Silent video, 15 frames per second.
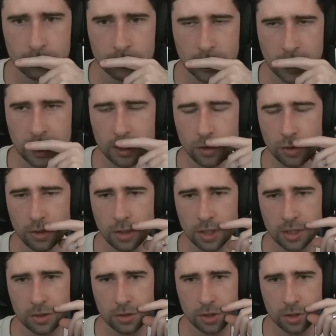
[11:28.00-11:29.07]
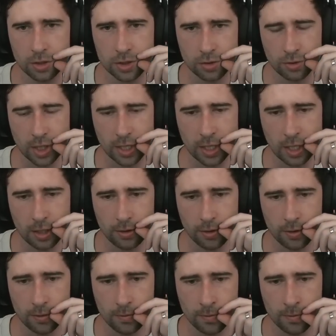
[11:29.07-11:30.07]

He could use it right now though.